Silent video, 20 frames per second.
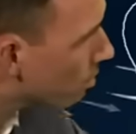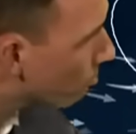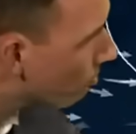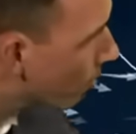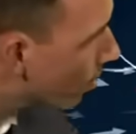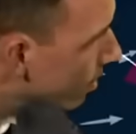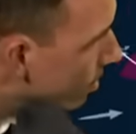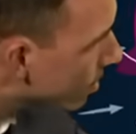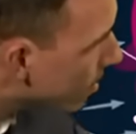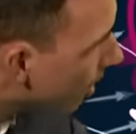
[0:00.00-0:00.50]
the
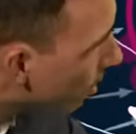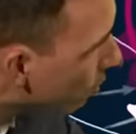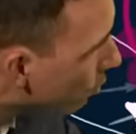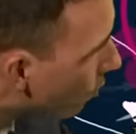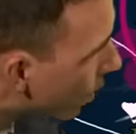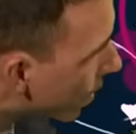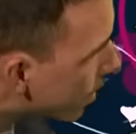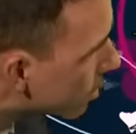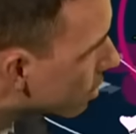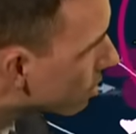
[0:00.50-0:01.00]
far
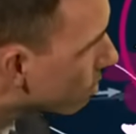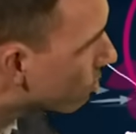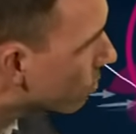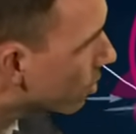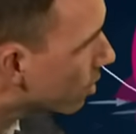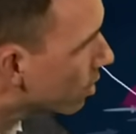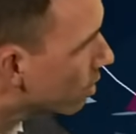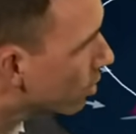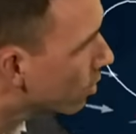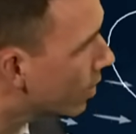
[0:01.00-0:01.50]
southwest of
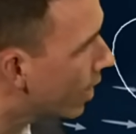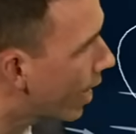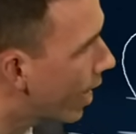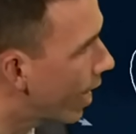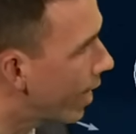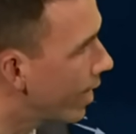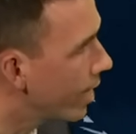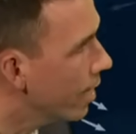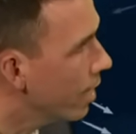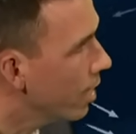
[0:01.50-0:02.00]
the
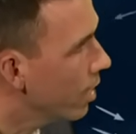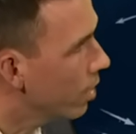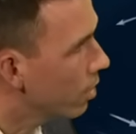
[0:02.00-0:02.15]
UK,